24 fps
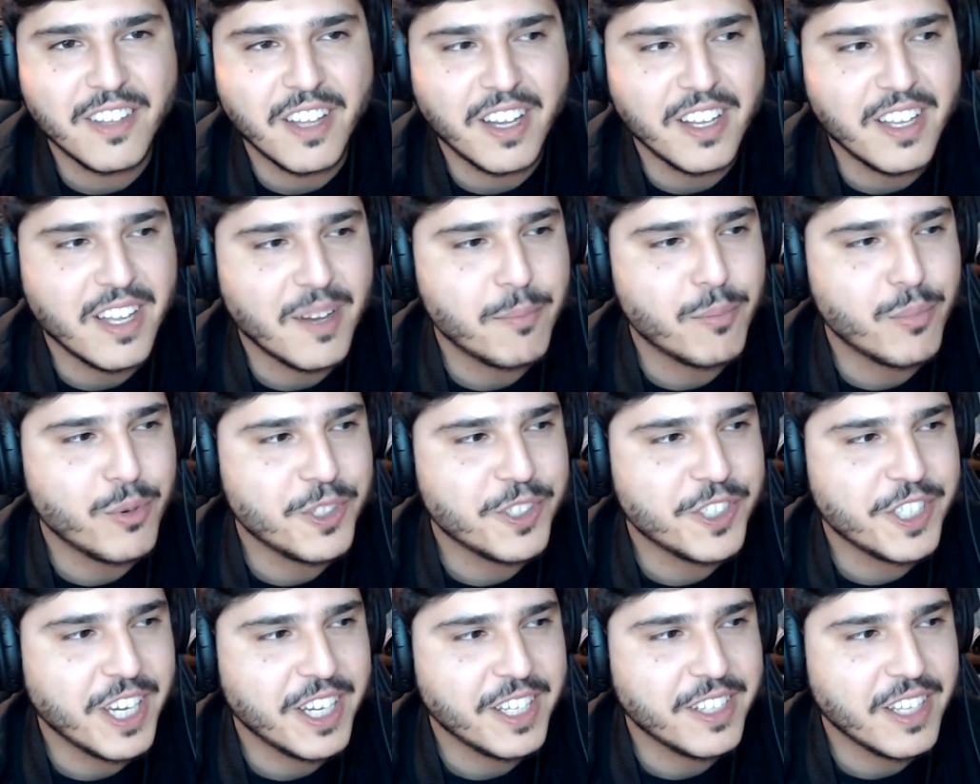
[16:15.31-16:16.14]
I
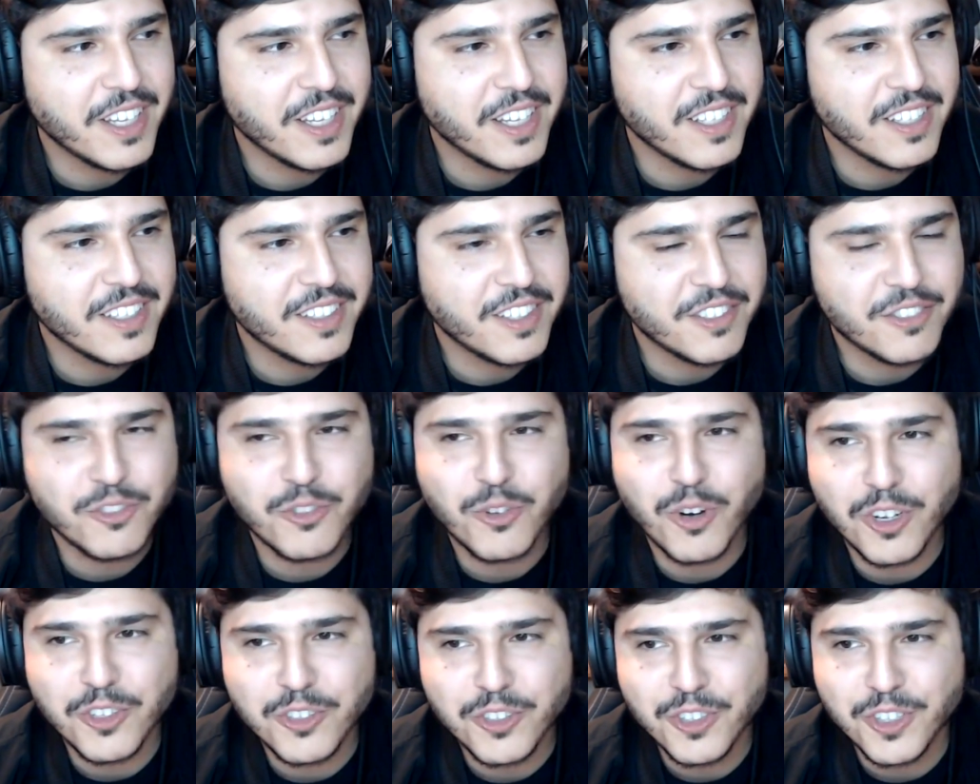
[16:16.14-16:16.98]
appreciate the
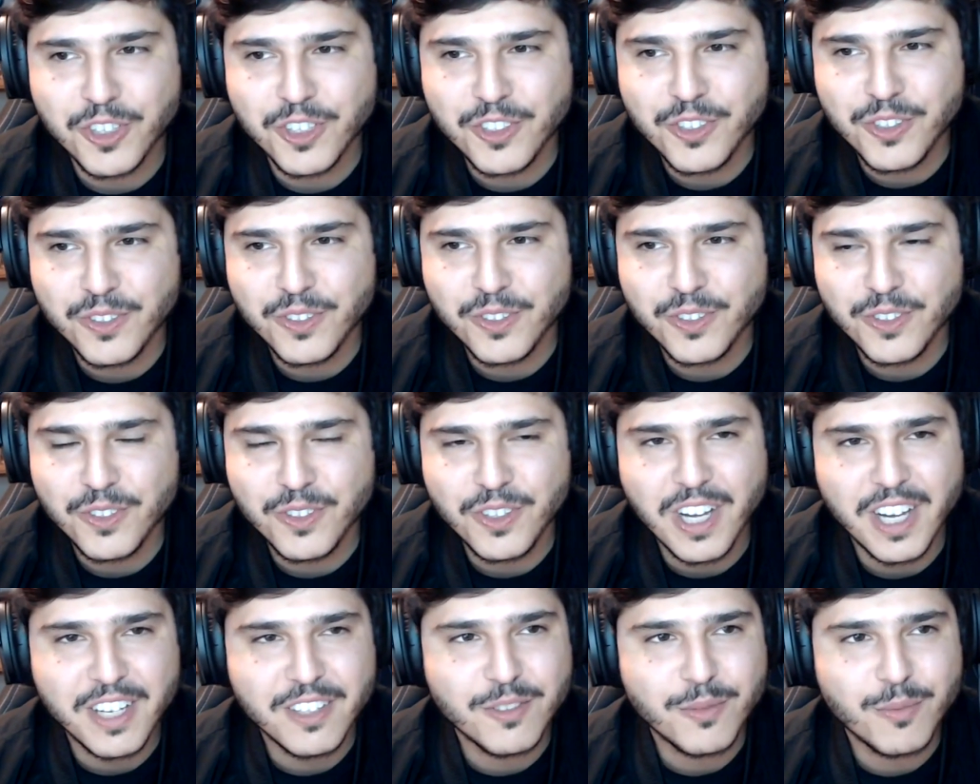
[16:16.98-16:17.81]
structure you
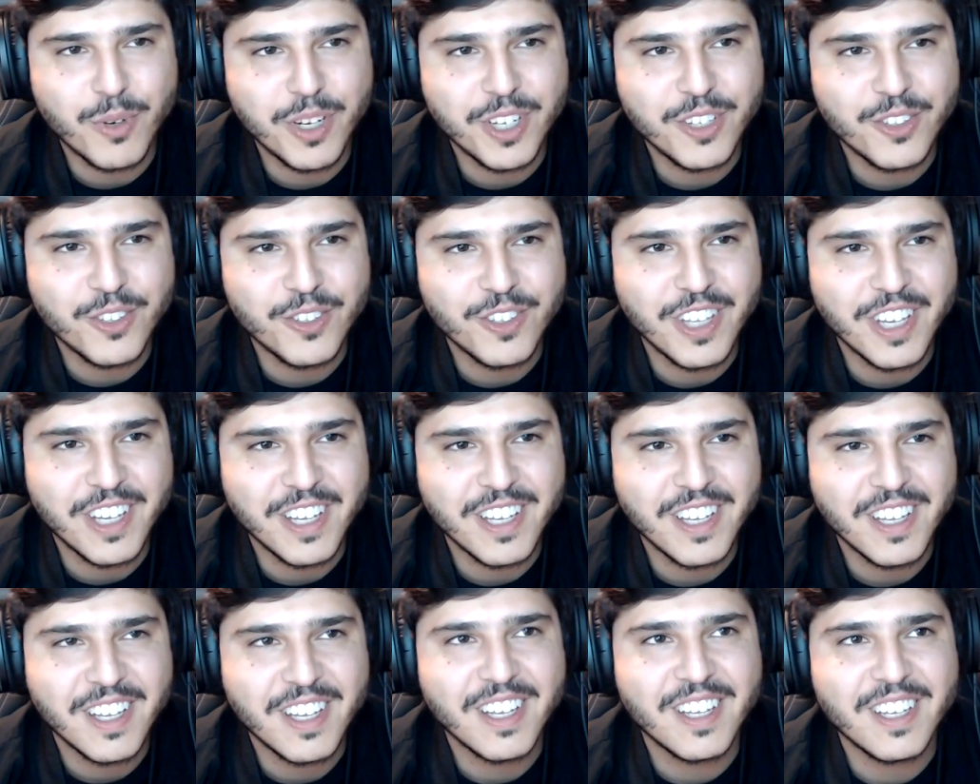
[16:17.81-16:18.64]
guys bring to
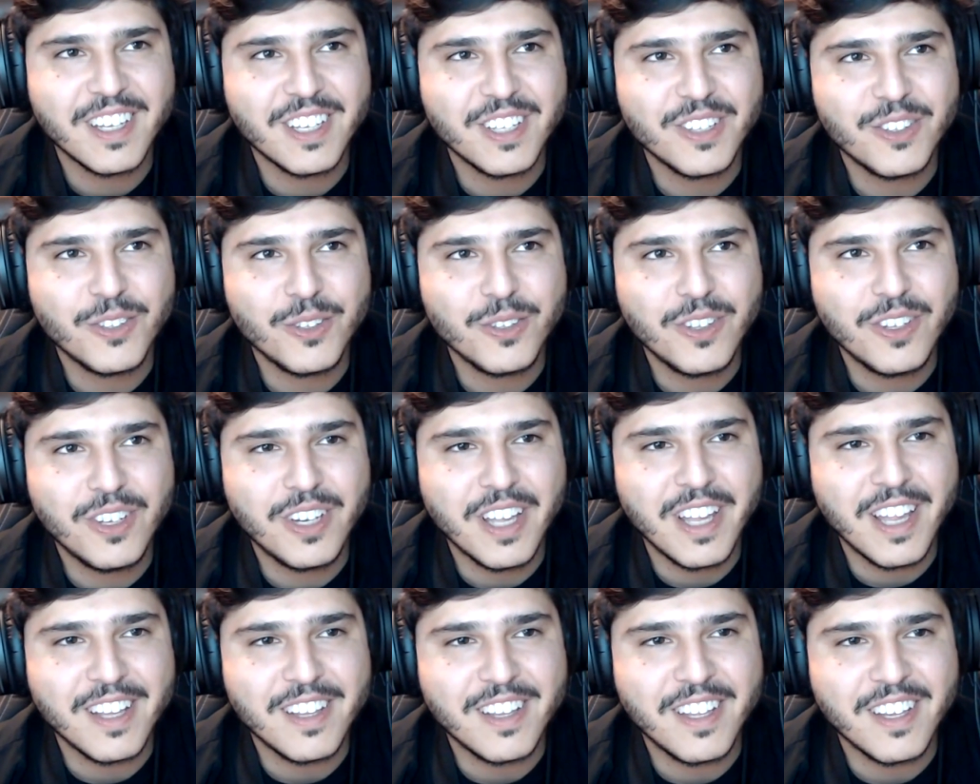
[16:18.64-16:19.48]

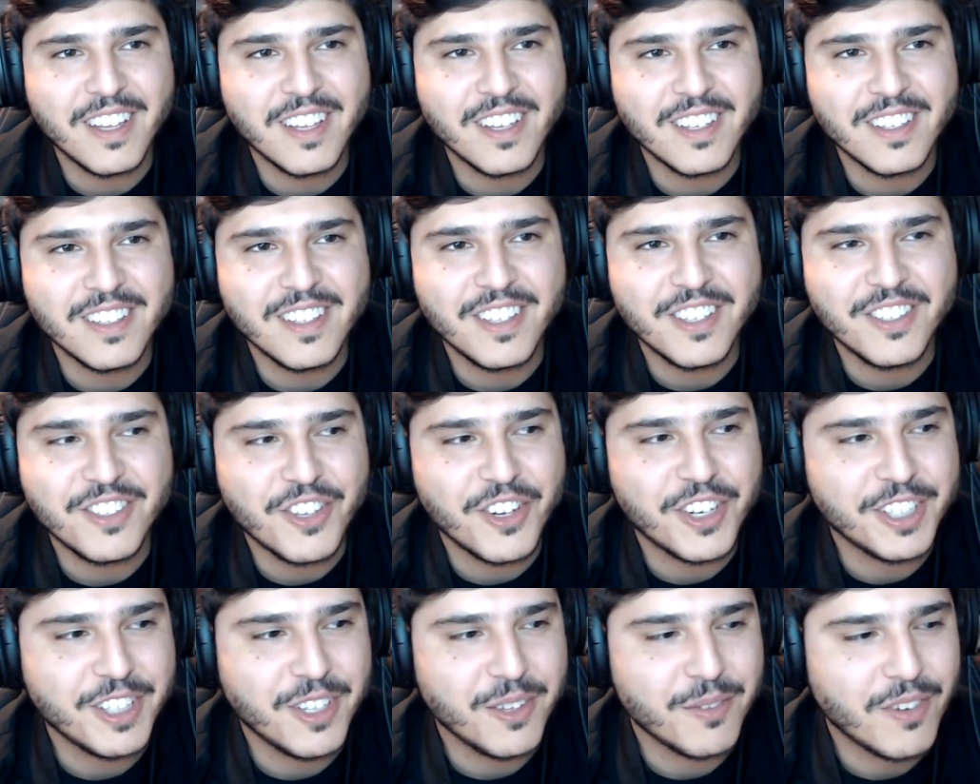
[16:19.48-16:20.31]
the
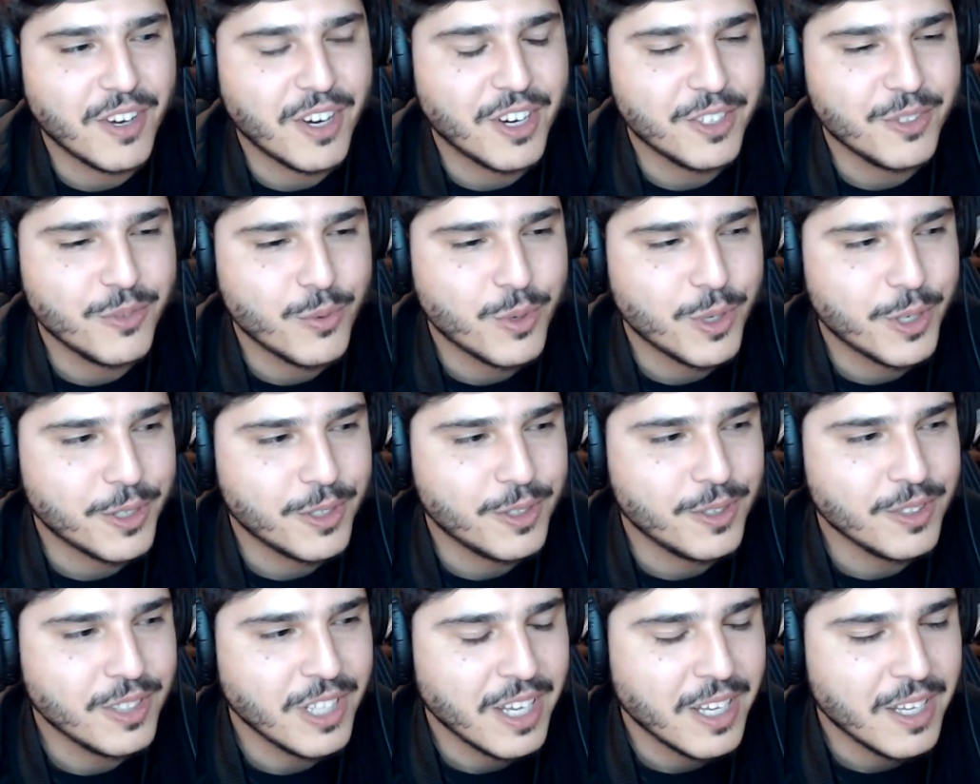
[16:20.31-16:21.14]
generative art
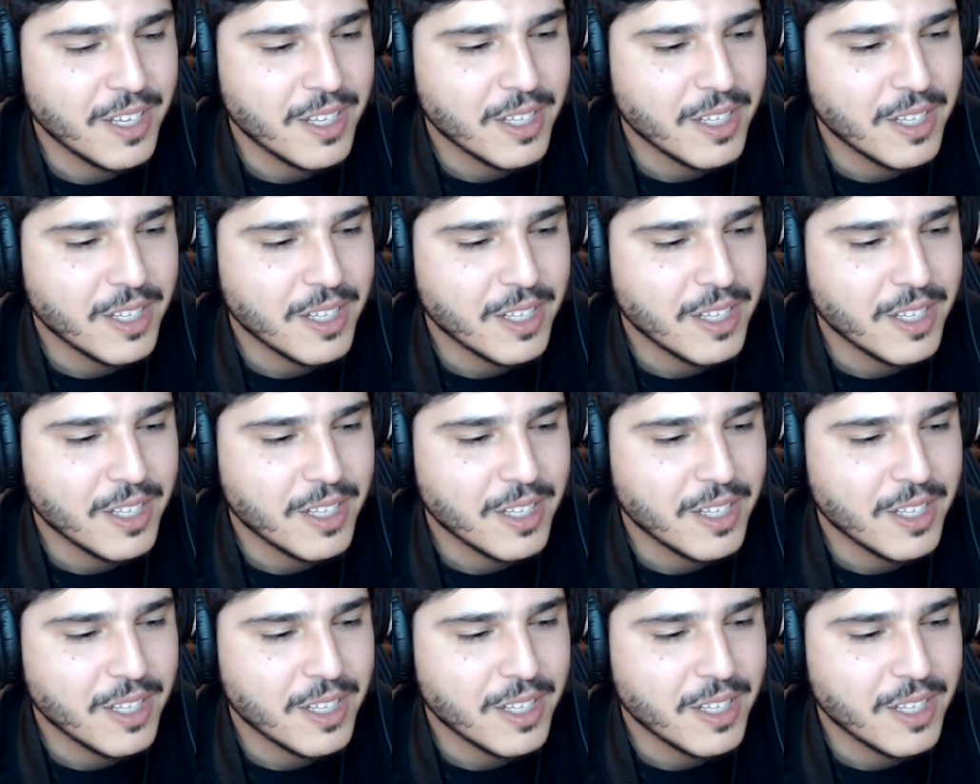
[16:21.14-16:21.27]
world,